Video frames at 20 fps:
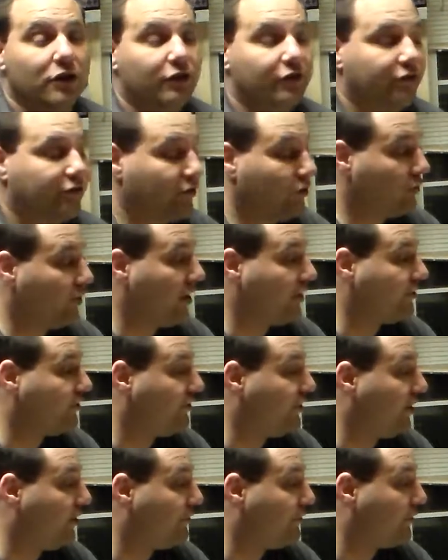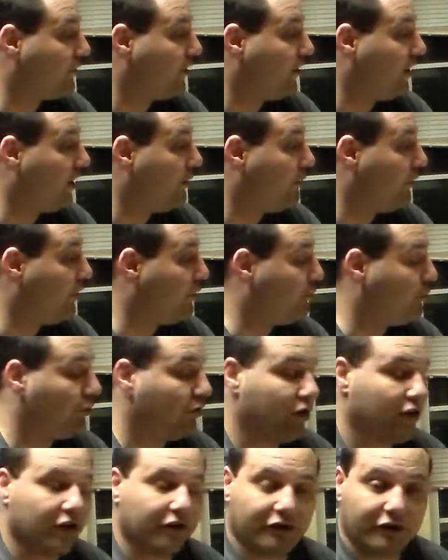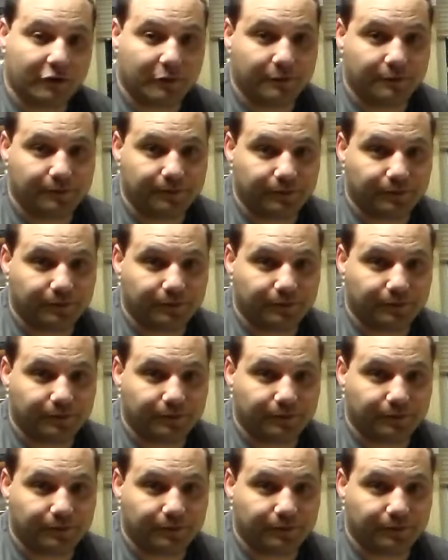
So that's definitely a big plus.